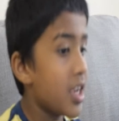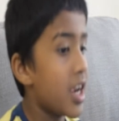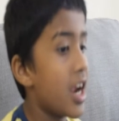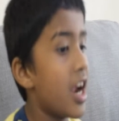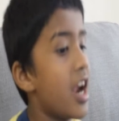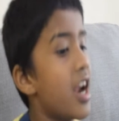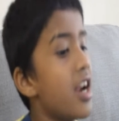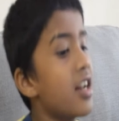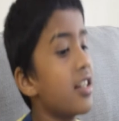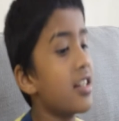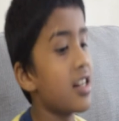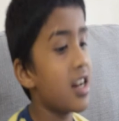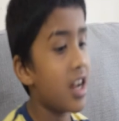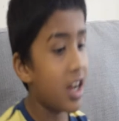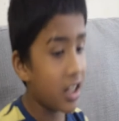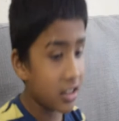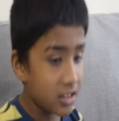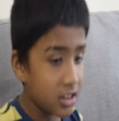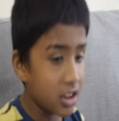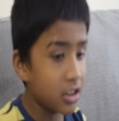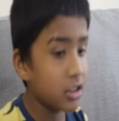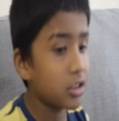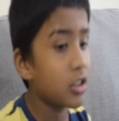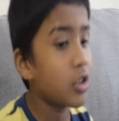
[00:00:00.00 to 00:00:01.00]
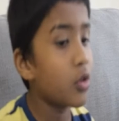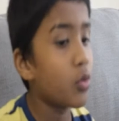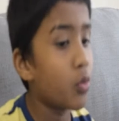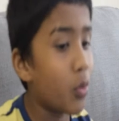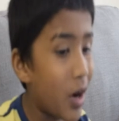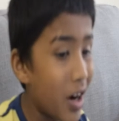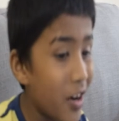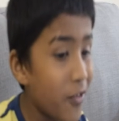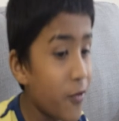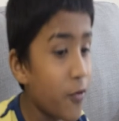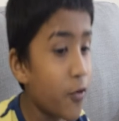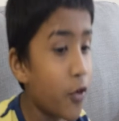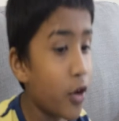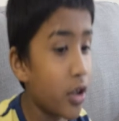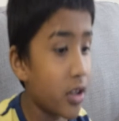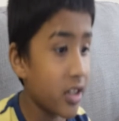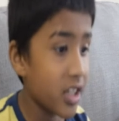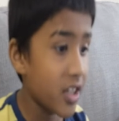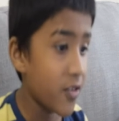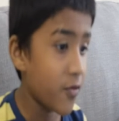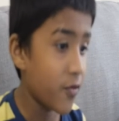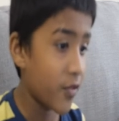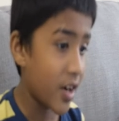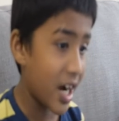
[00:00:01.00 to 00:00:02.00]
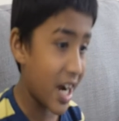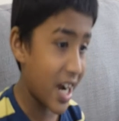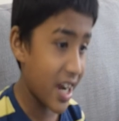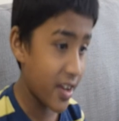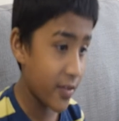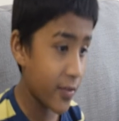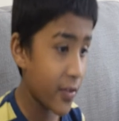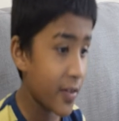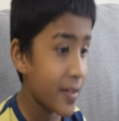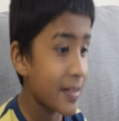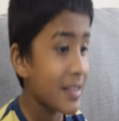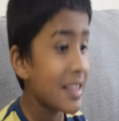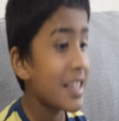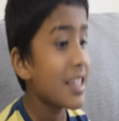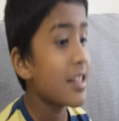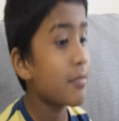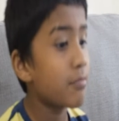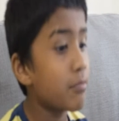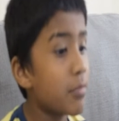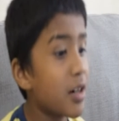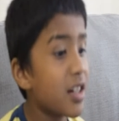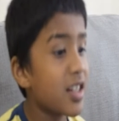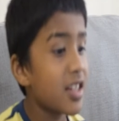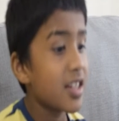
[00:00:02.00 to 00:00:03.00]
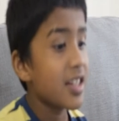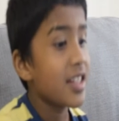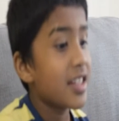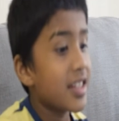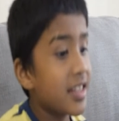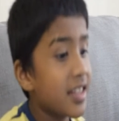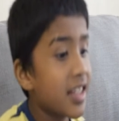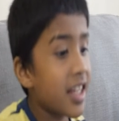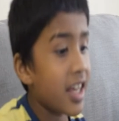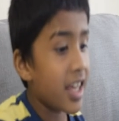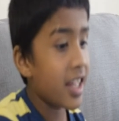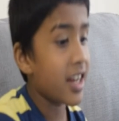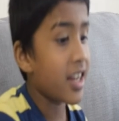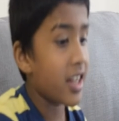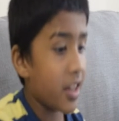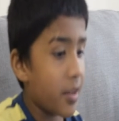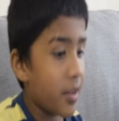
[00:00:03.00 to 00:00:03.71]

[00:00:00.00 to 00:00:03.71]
it lasted until 145, but then in